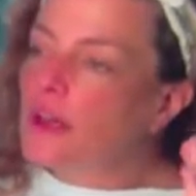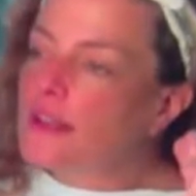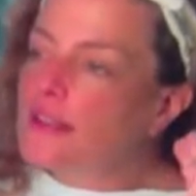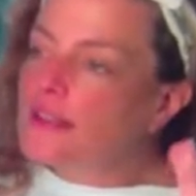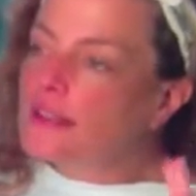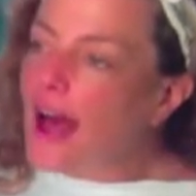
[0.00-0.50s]

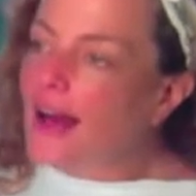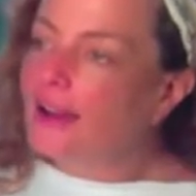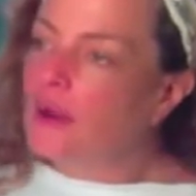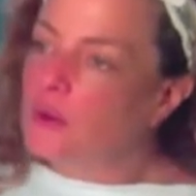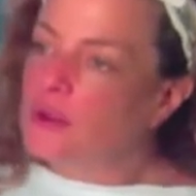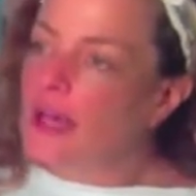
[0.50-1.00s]

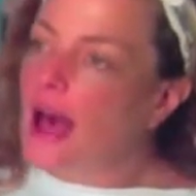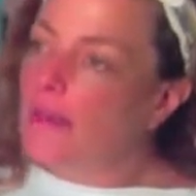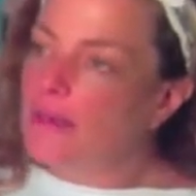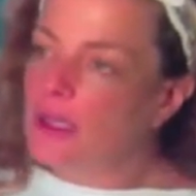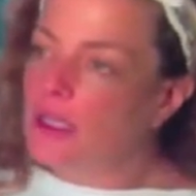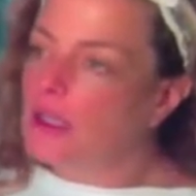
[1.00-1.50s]
exactly what's
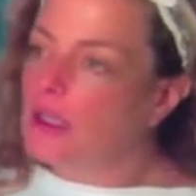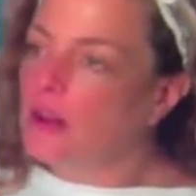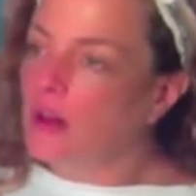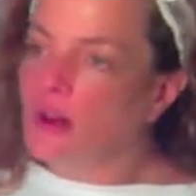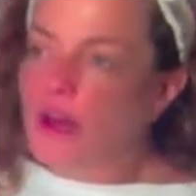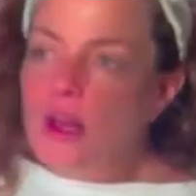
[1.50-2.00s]
happening
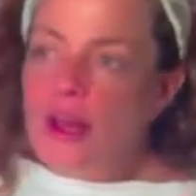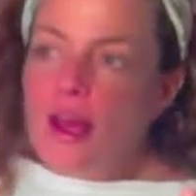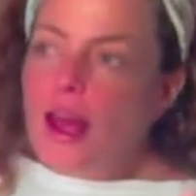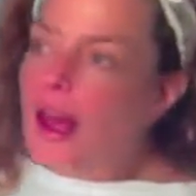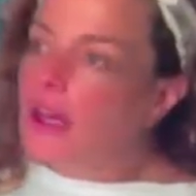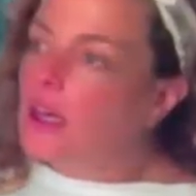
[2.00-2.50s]
here
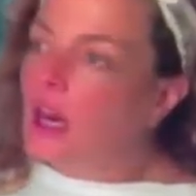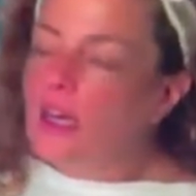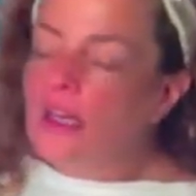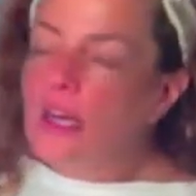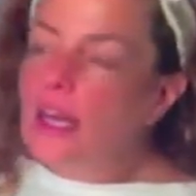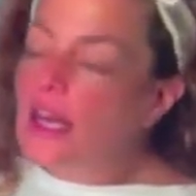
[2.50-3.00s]
and
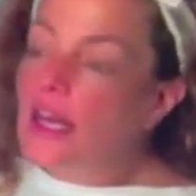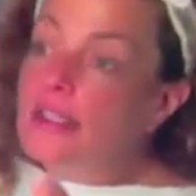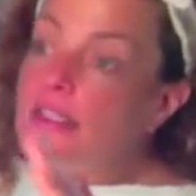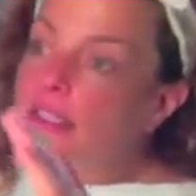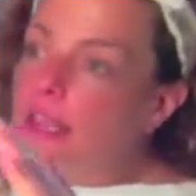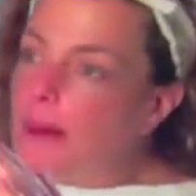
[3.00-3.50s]
not
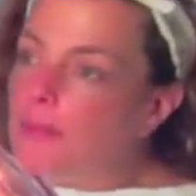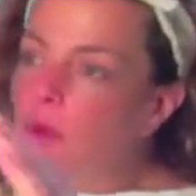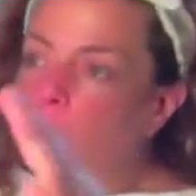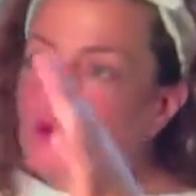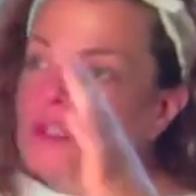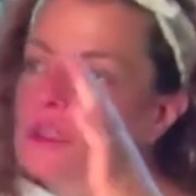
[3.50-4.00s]
accept
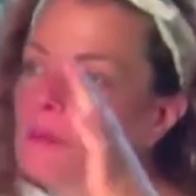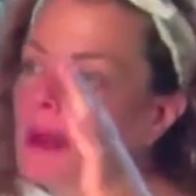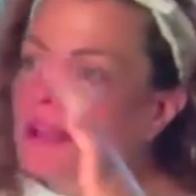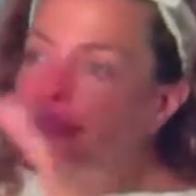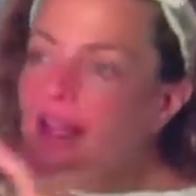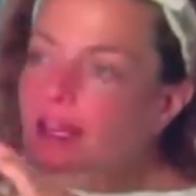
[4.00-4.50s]
or But
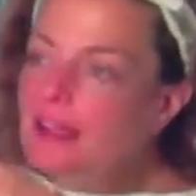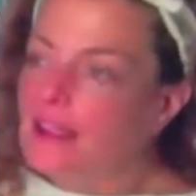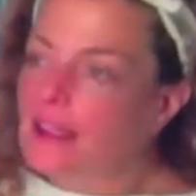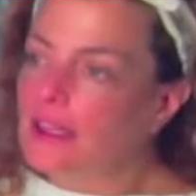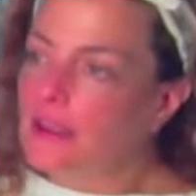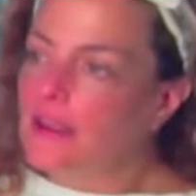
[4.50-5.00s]
that's the anything.
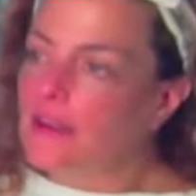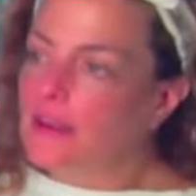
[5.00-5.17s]
guidance.